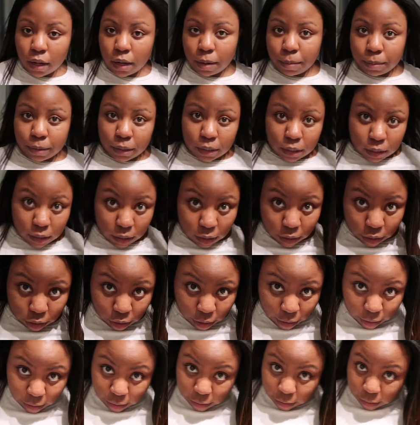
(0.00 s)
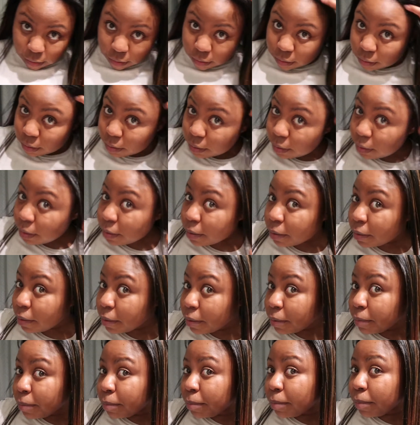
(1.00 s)
and then we're just gonna try to
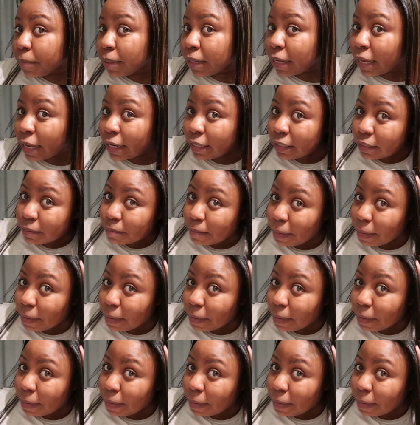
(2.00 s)
blend